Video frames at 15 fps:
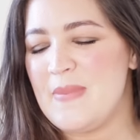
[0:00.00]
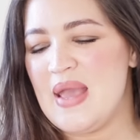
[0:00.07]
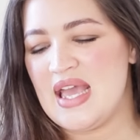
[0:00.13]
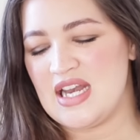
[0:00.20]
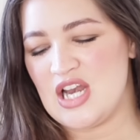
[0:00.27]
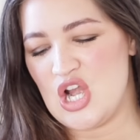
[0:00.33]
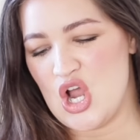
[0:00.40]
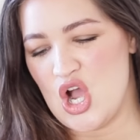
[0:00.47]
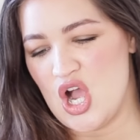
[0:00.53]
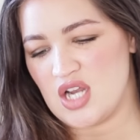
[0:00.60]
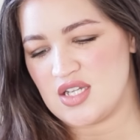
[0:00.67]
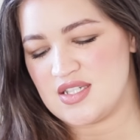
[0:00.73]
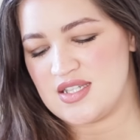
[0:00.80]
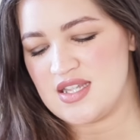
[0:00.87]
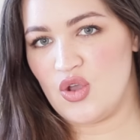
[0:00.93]
better
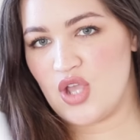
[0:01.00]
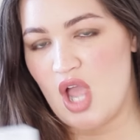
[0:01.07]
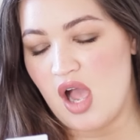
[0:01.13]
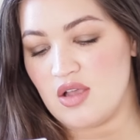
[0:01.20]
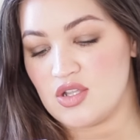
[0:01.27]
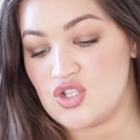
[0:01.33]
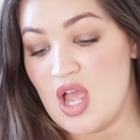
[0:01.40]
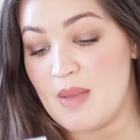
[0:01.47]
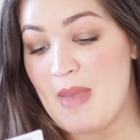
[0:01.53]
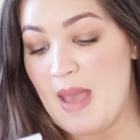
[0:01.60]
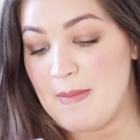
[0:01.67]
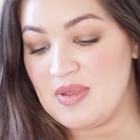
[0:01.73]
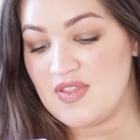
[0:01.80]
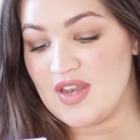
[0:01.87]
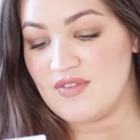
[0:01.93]
not. So yeah, so I'm
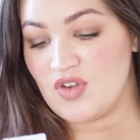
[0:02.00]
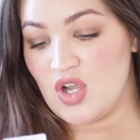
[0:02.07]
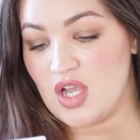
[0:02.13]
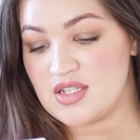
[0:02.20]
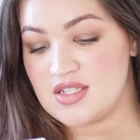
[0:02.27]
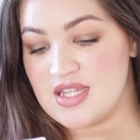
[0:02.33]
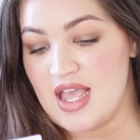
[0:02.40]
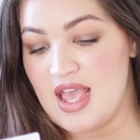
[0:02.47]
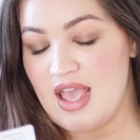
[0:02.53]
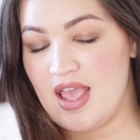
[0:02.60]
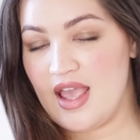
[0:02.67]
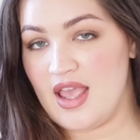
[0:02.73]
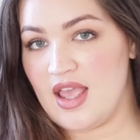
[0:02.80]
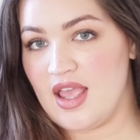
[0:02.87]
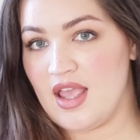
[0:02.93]
happy that I've got
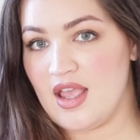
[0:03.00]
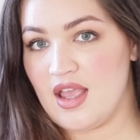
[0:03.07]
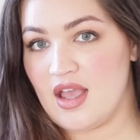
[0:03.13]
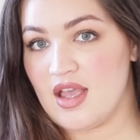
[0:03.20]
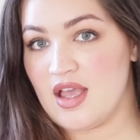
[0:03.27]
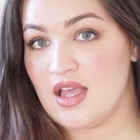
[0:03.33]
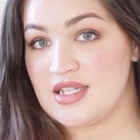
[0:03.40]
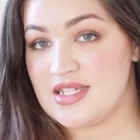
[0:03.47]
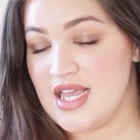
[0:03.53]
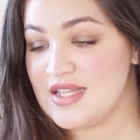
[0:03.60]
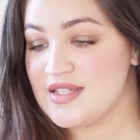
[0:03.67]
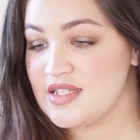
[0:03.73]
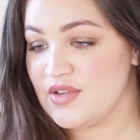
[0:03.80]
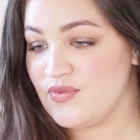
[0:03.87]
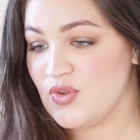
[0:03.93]
a
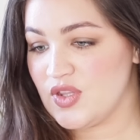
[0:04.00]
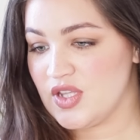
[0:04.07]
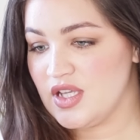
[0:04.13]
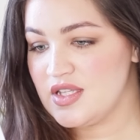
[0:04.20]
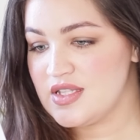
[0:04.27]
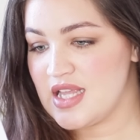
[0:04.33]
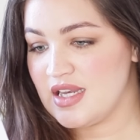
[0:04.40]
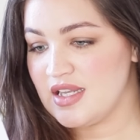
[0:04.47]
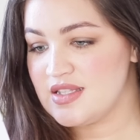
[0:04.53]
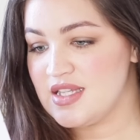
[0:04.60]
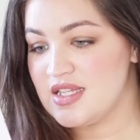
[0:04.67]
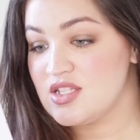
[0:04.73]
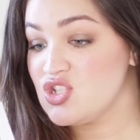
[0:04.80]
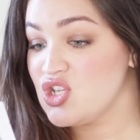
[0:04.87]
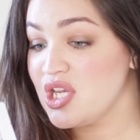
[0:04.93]
tester for this. And it
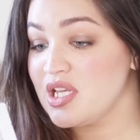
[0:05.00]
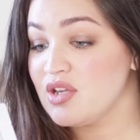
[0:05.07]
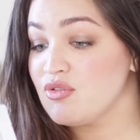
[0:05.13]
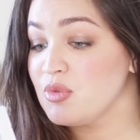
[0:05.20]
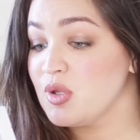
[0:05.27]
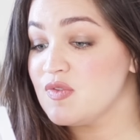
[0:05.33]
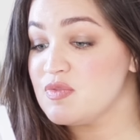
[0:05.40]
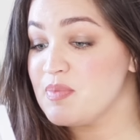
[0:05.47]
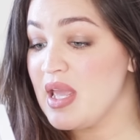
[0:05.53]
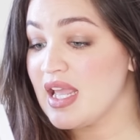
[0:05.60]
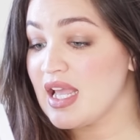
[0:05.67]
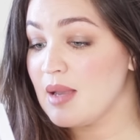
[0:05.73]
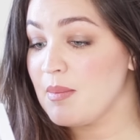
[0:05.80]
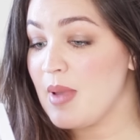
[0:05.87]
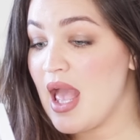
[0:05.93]
says gently removes
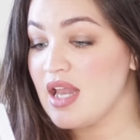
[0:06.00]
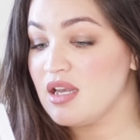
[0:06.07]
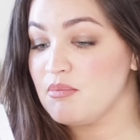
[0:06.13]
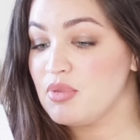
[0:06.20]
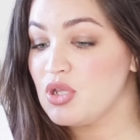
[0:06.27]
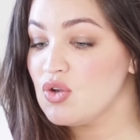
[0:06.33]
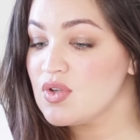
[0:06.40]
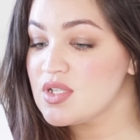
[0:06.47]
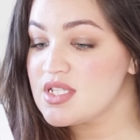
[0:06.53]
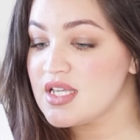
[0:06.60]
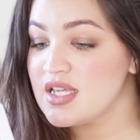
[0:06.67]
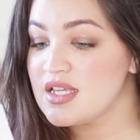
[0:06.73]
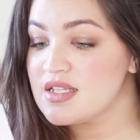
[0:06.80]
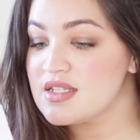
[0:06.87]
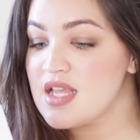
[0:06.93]
makeup and
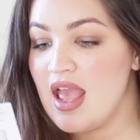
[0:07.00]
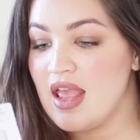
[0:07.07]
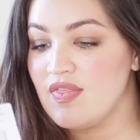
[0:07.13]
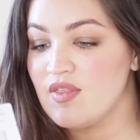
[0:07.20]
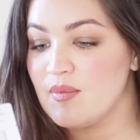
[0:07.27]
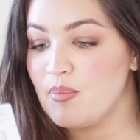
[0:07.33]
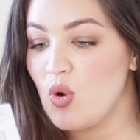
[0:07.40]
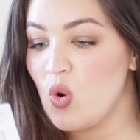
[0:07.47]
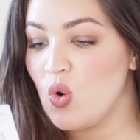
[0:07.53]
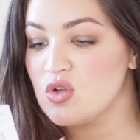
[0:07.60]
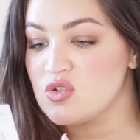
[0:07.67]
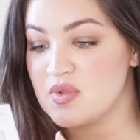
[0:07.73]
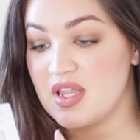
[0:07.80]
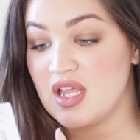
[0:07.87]
impurities in the pores